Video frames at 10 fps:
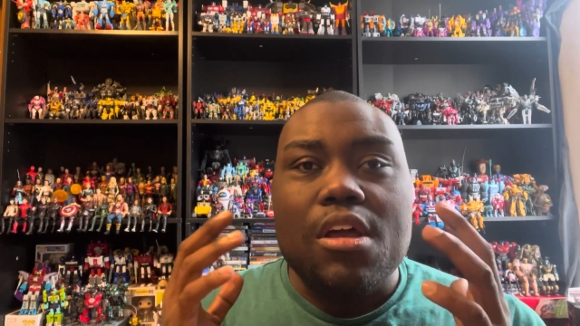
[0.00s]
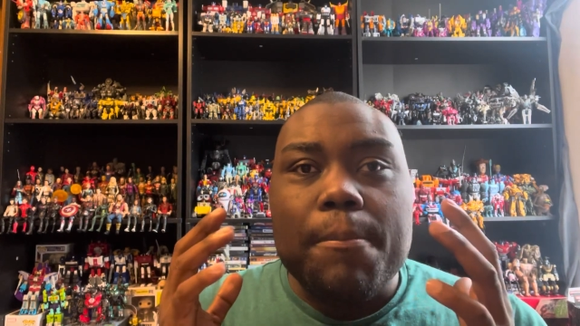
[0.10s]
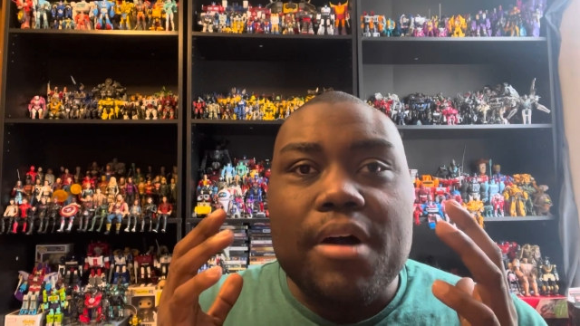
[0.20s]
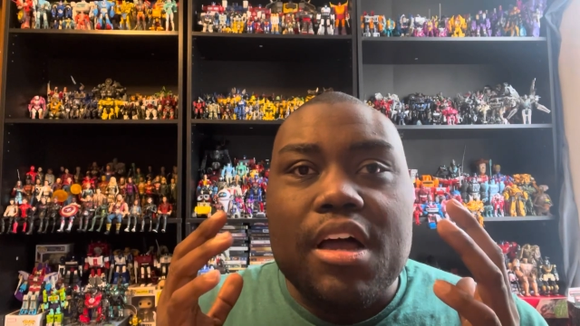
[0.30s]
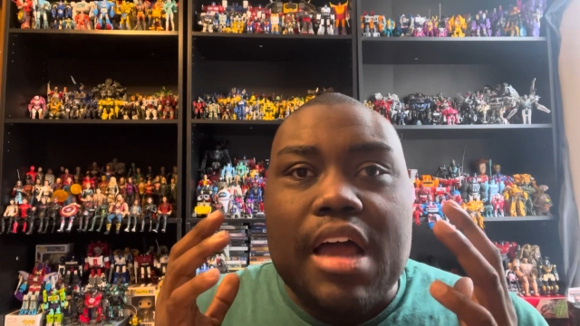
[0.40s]

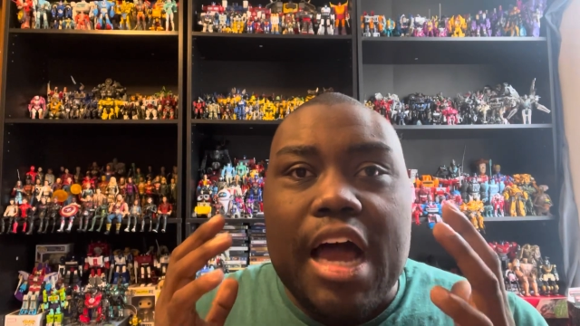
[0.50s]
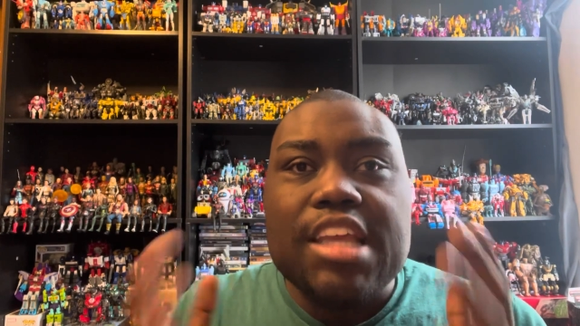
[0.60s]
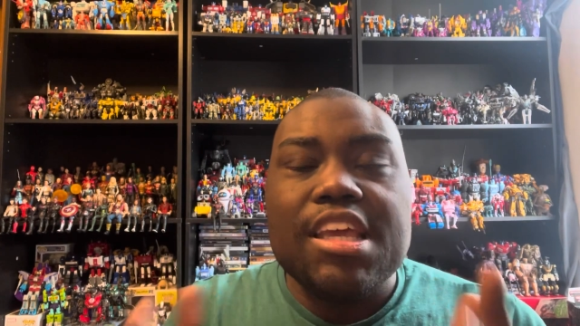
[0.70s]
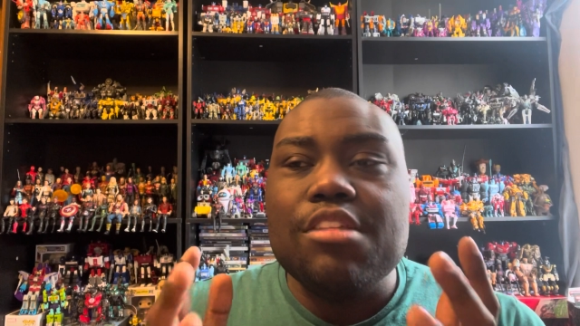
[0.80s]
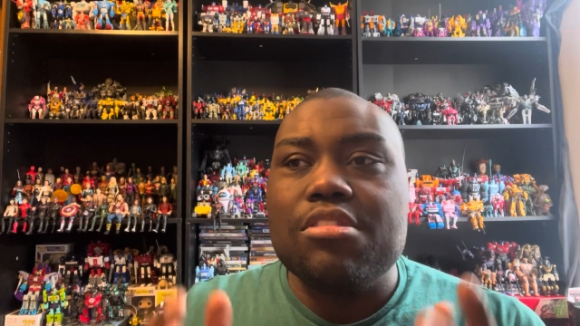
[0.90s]
But I
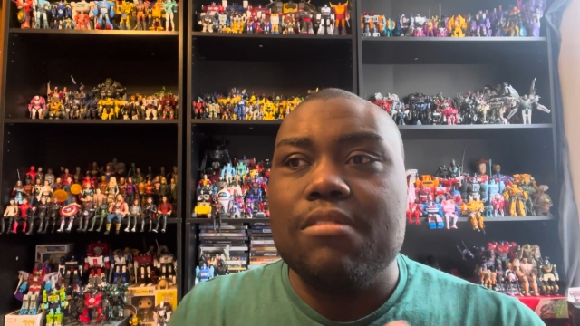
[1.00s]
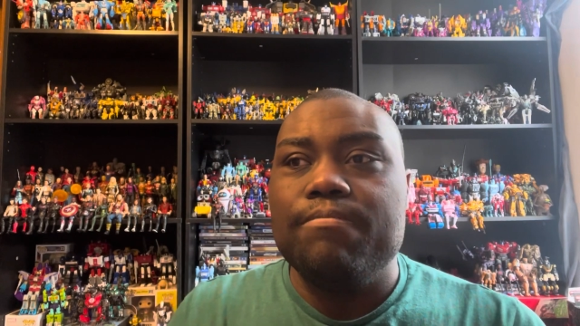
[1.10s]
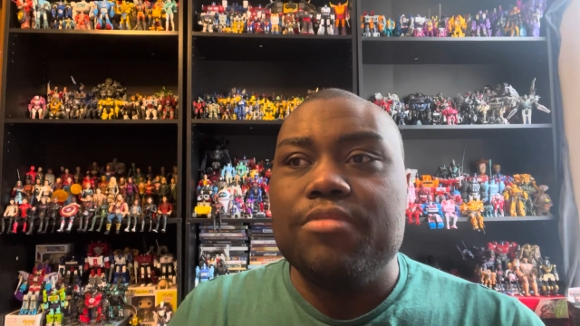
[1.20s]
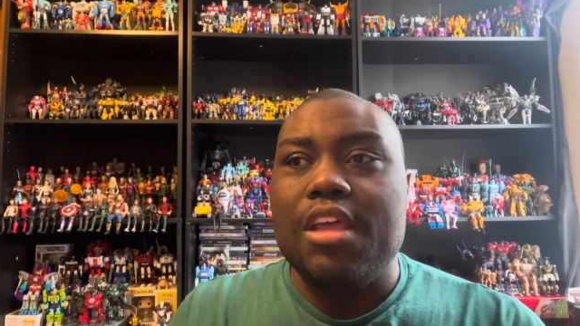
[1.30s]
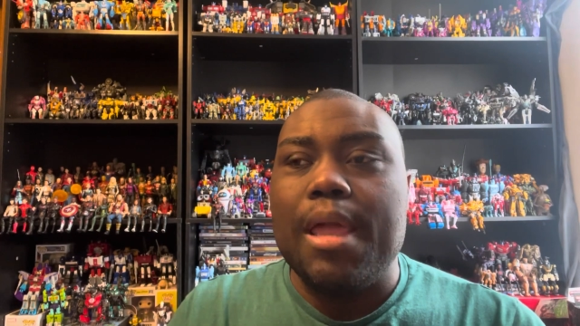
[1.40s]
guess,
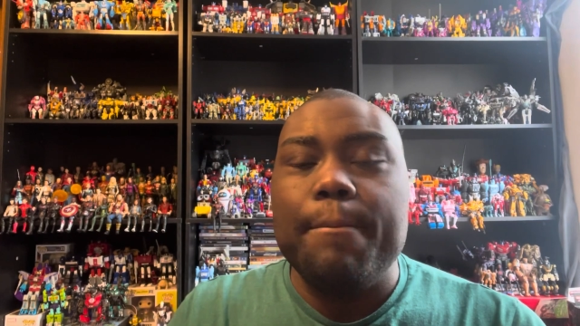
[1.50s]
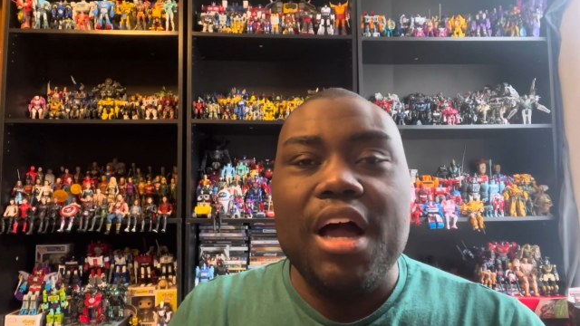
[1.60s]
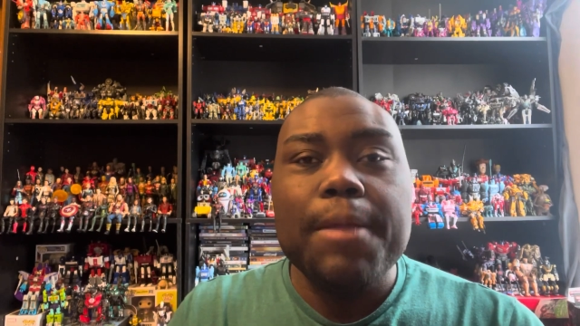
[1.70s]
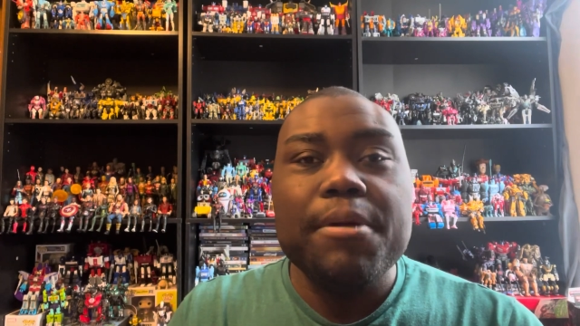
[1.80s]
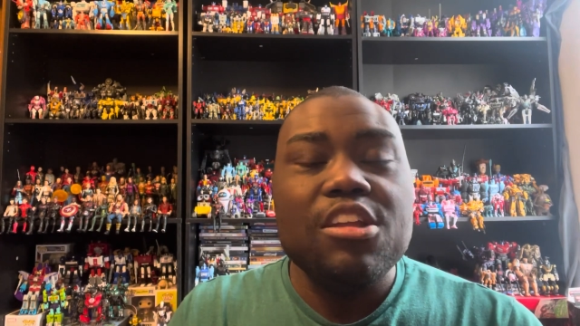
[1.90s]
in
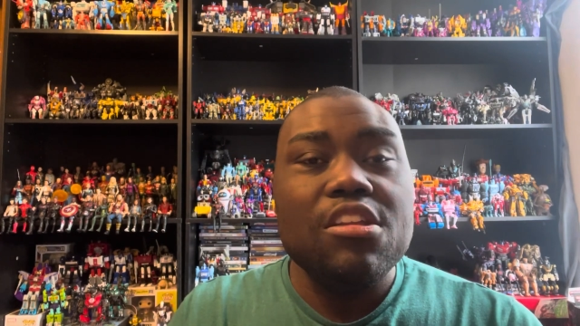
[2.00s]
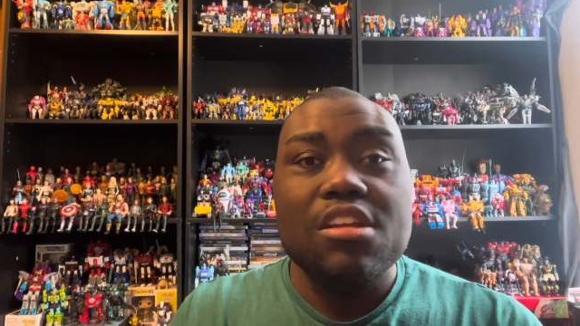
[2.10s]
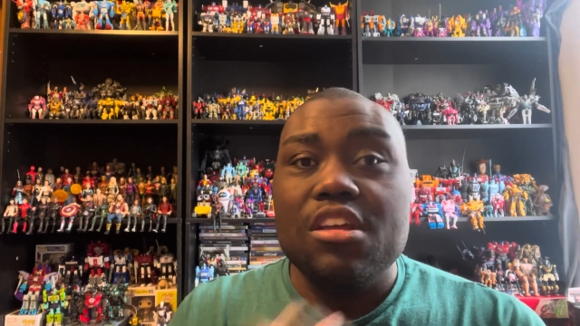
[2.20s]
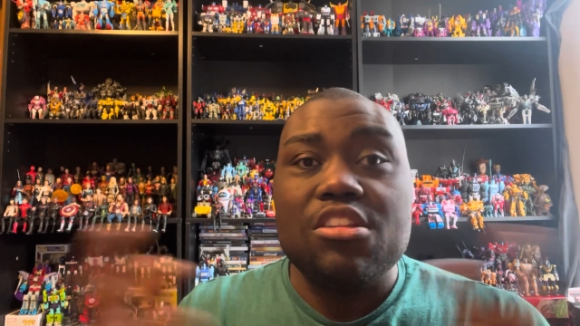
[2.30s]
my opinion,